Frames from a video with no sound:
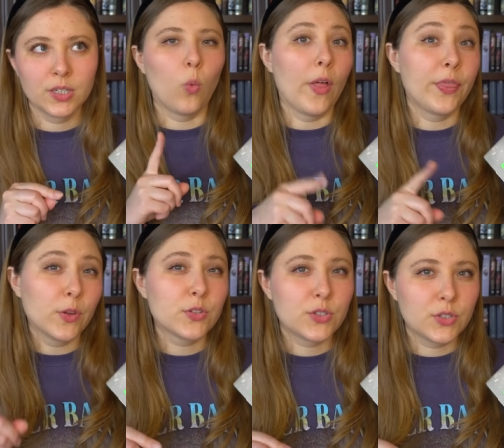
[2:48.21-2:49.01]
what
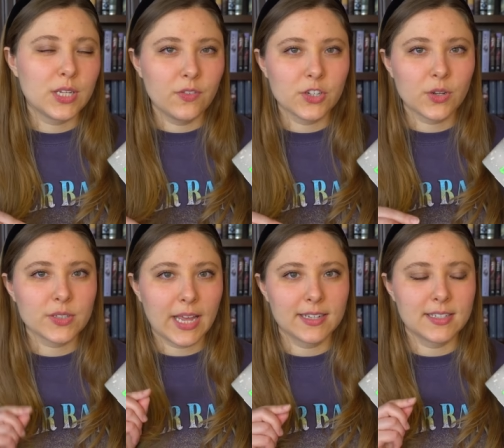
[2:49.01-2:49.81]
those TV
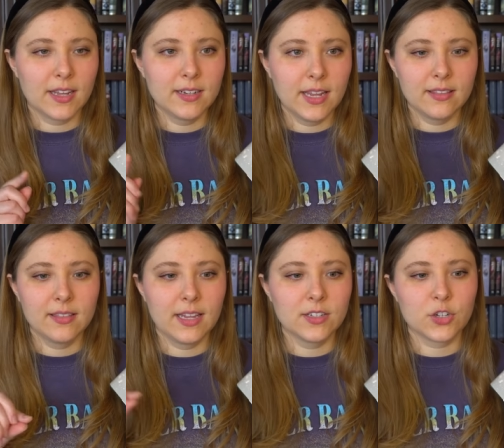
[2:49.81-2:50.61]
shows had done
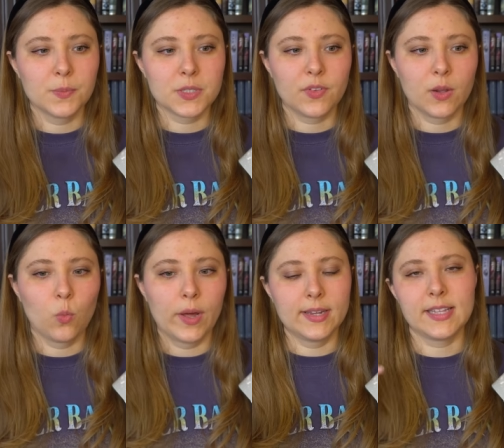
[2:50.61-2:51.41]
in terms of like
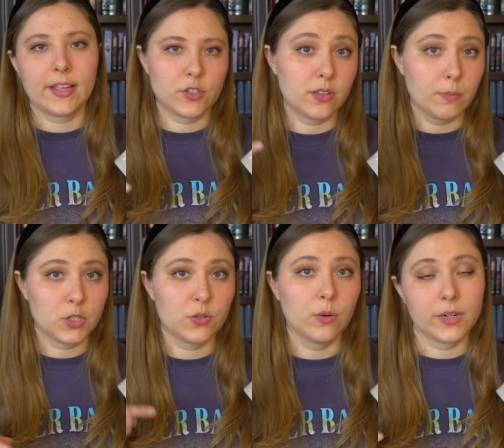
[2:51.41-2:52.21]
what is the answer to the
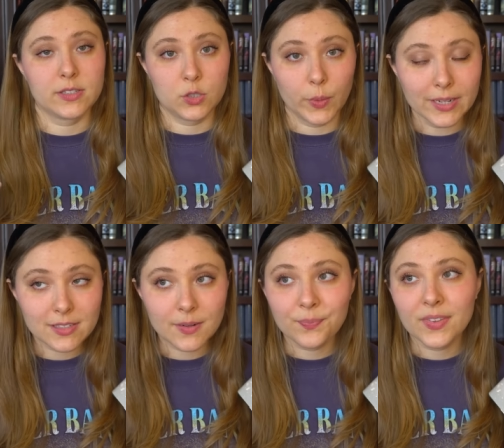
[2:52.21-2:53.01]
mystery and what is the twist.